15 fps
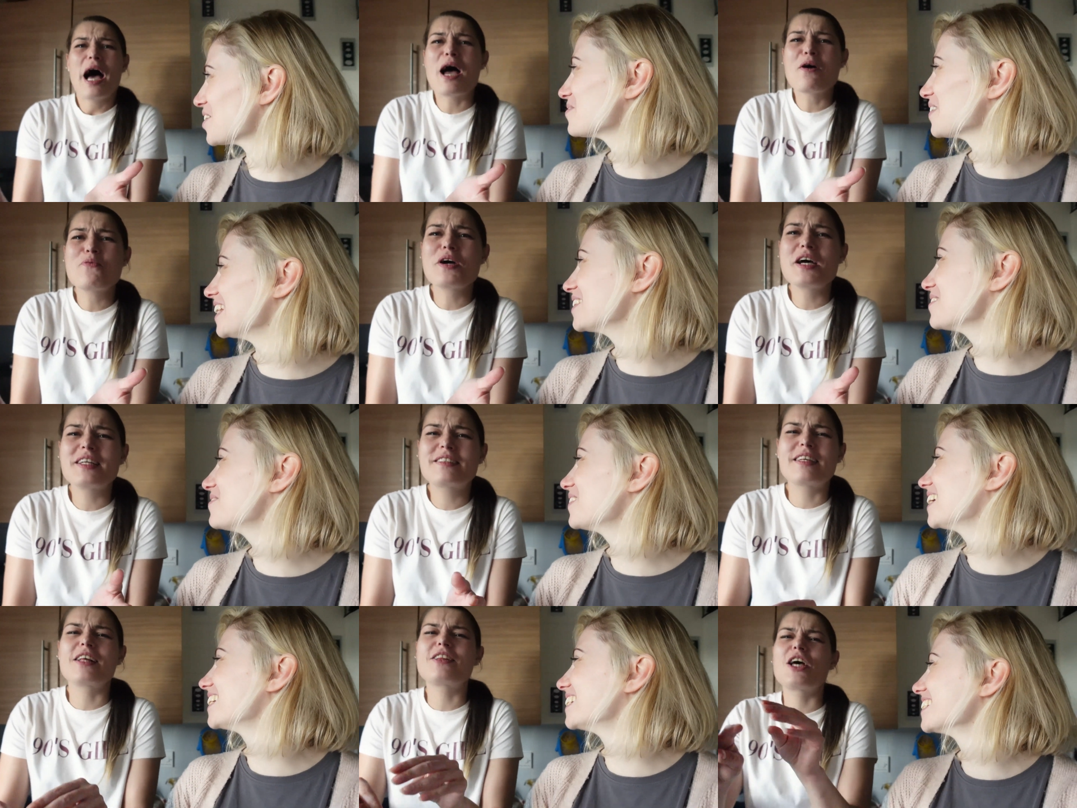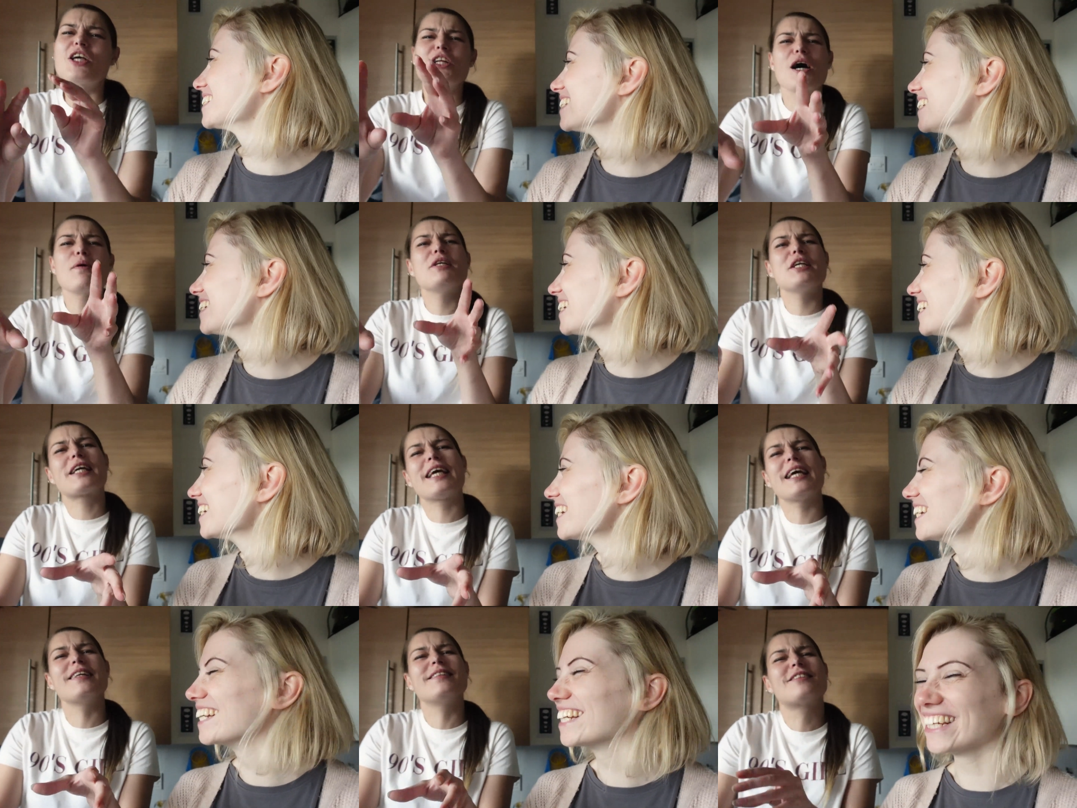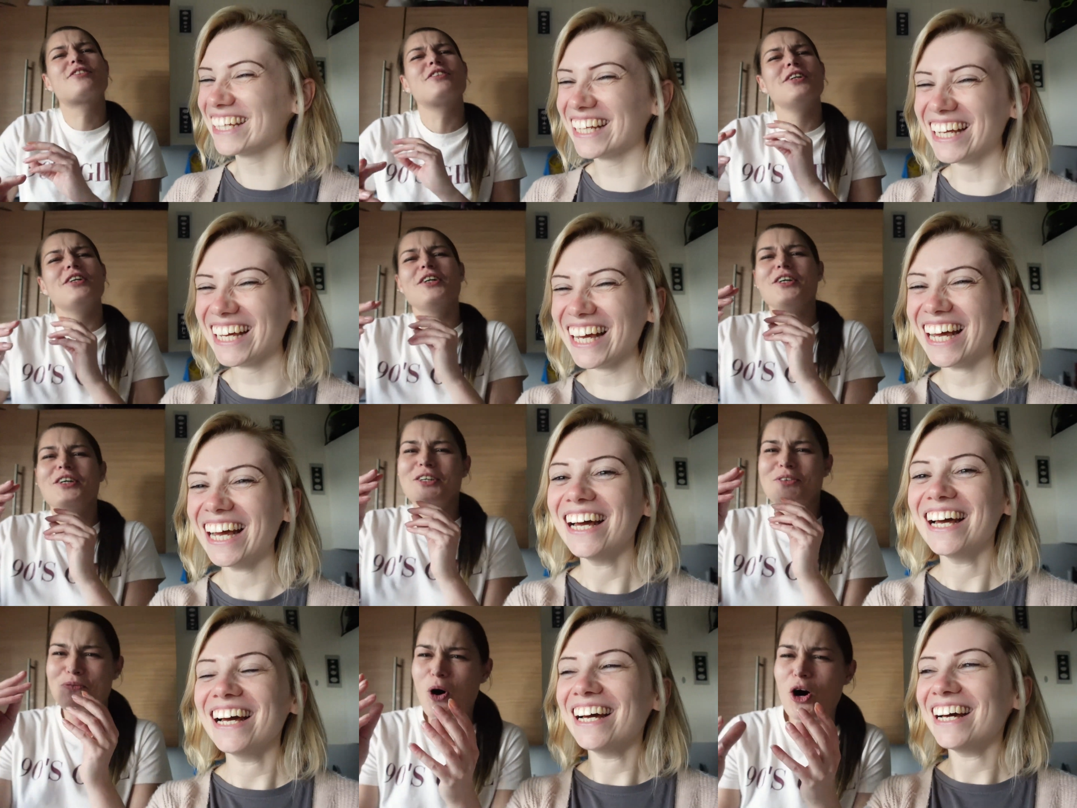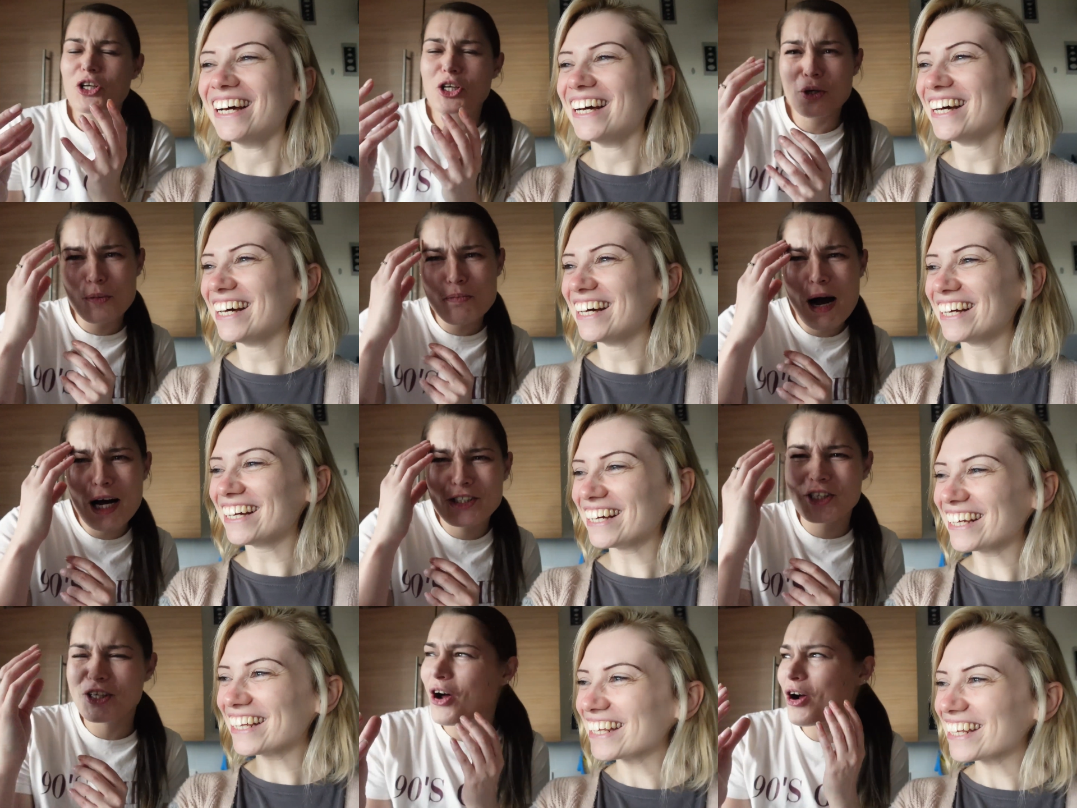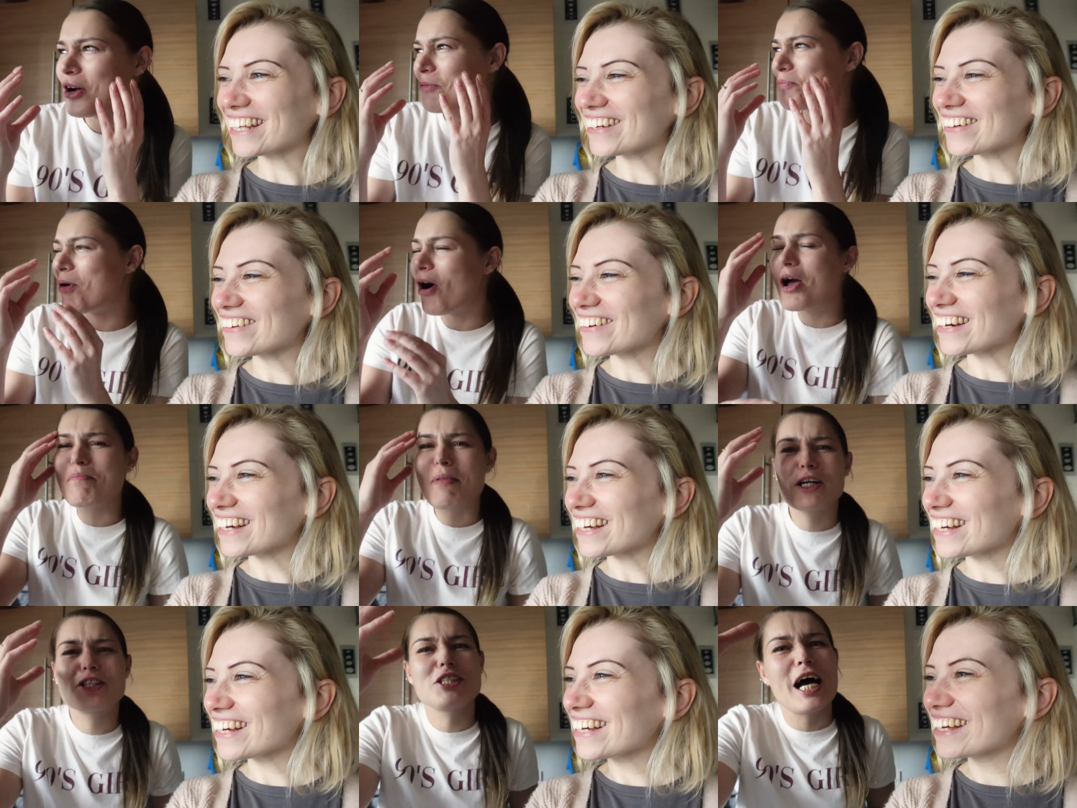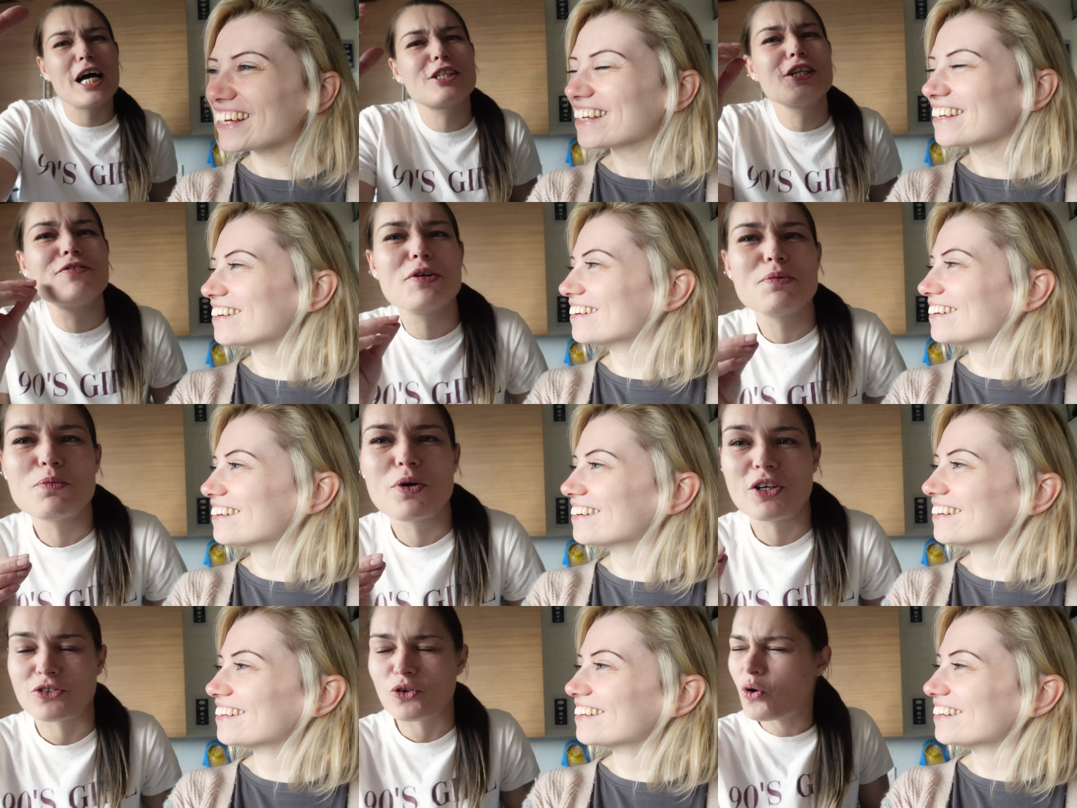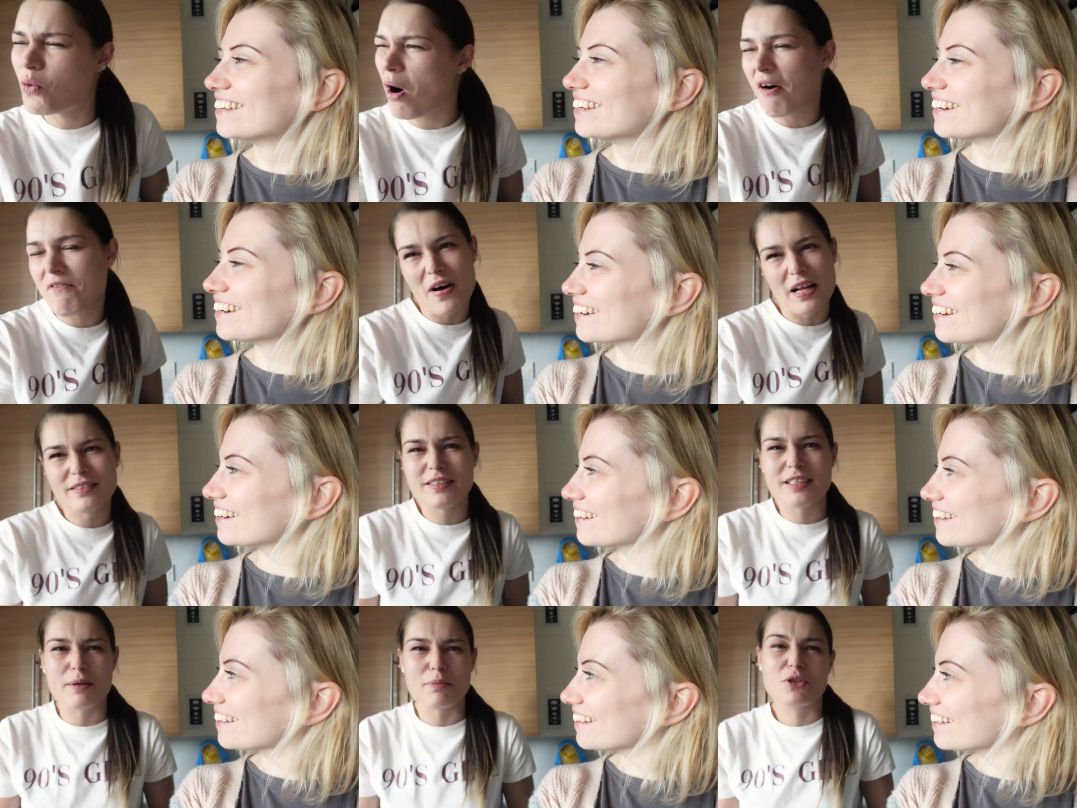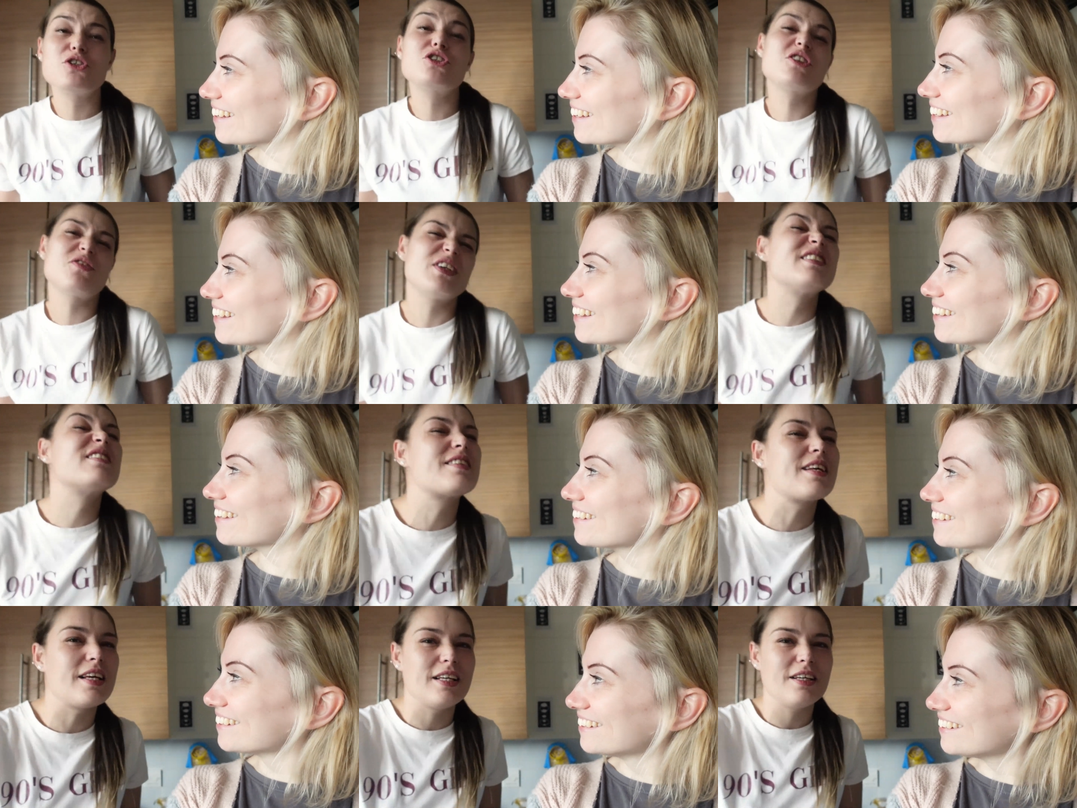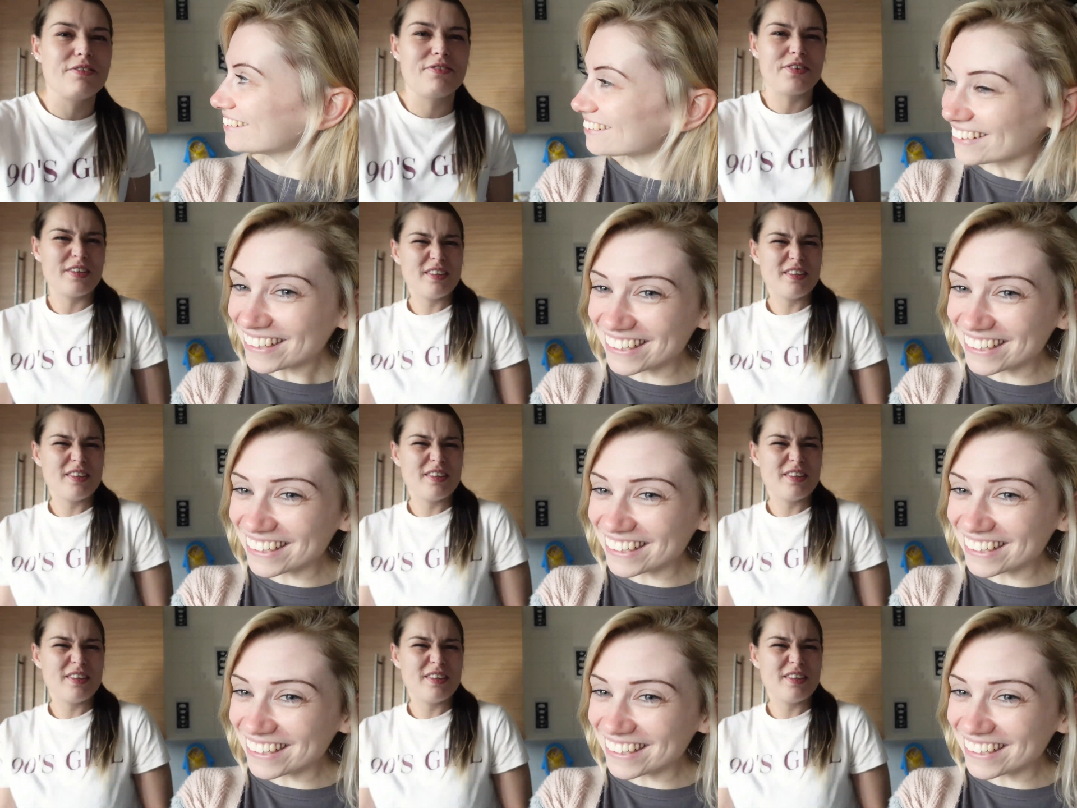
Speaker 1: How weird is that? Though? You know, when you're kids, what you imagine, like my imagination of him was, oh, I fancied him because of his teeth.